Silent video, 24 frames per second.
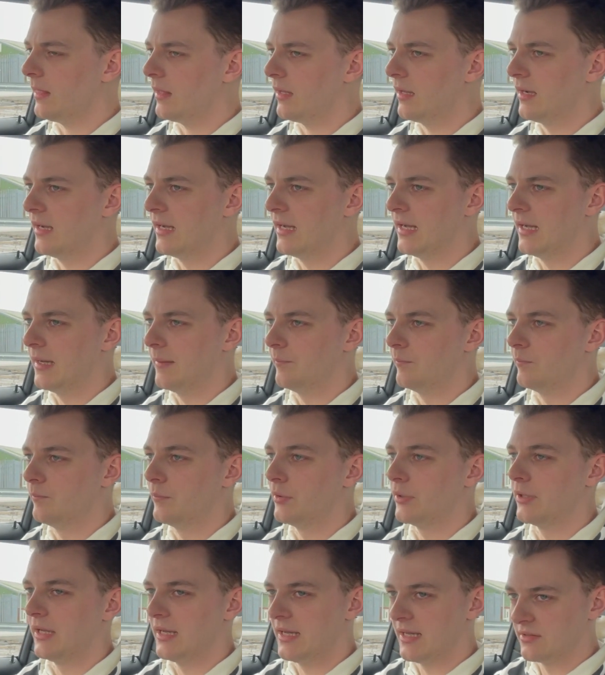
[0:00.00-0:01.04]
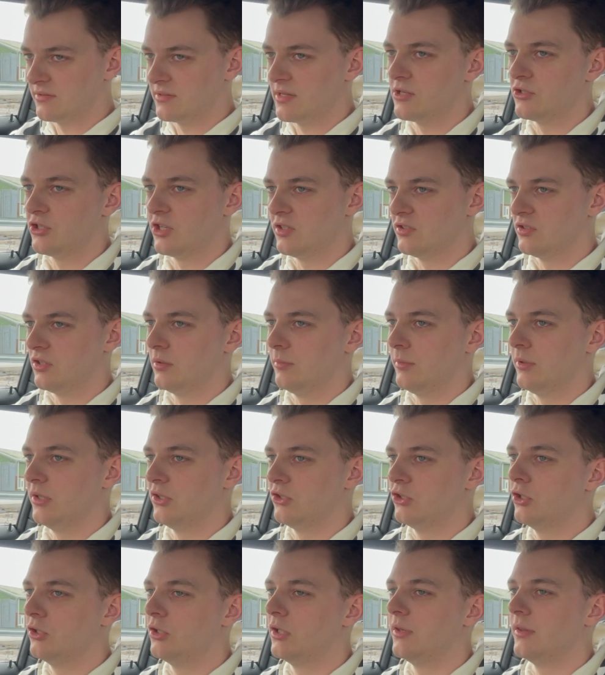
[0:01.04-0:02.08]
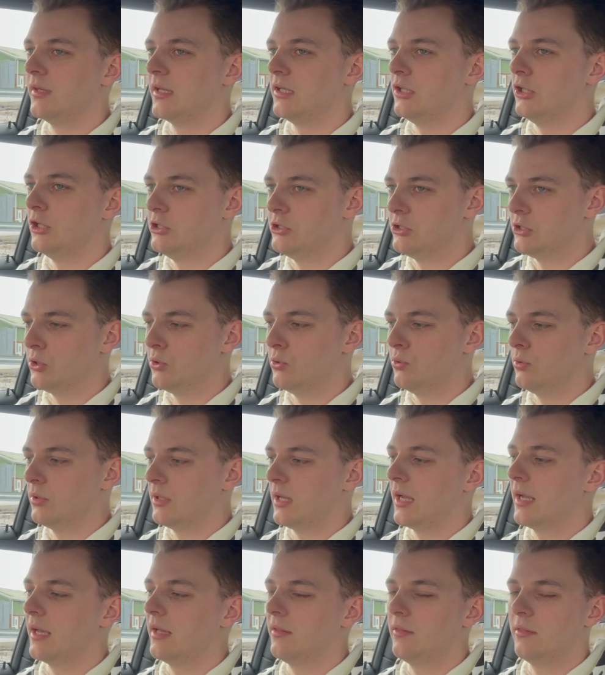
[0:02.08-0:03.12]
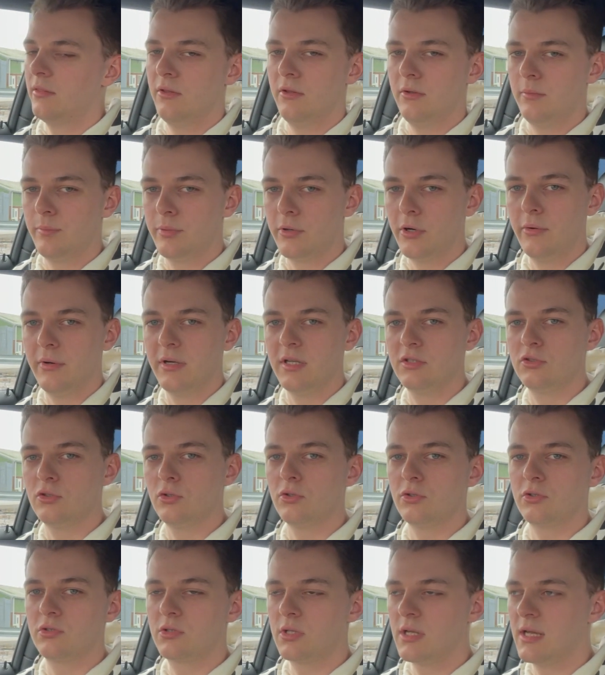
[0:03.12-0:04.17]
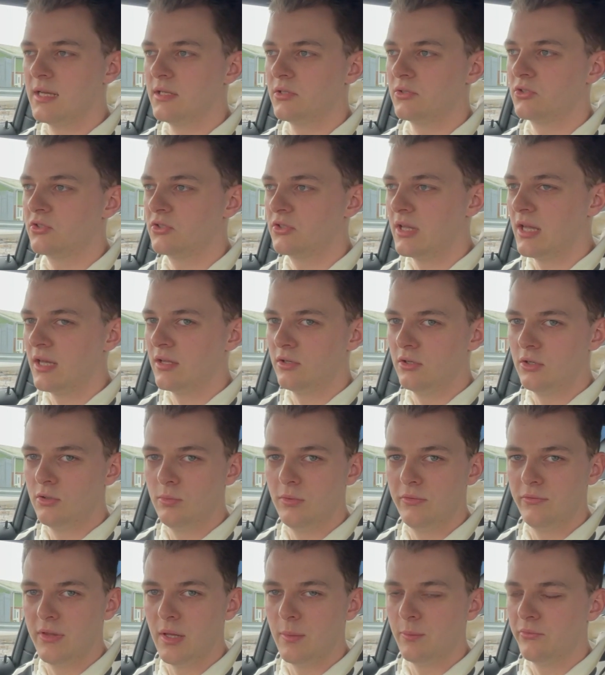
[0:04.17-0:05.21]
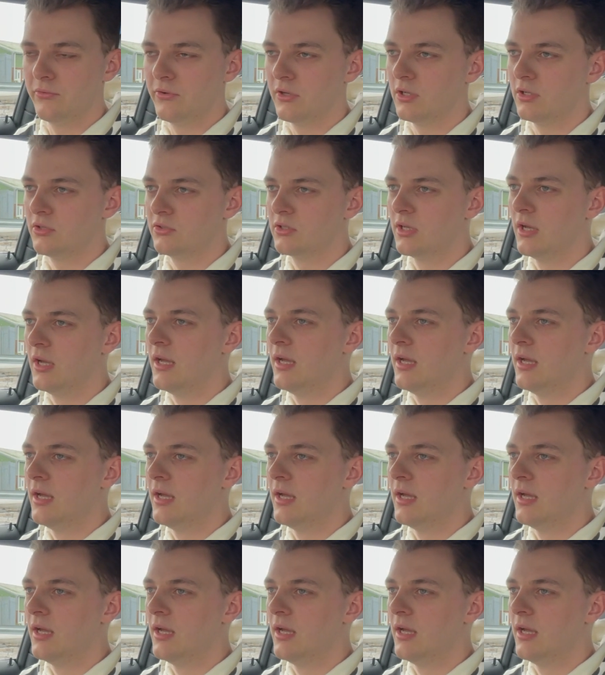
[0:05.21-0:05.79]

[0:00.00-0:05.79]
um, but it has that JCW tuning, then you do get the Pro exhaust as standard with them things.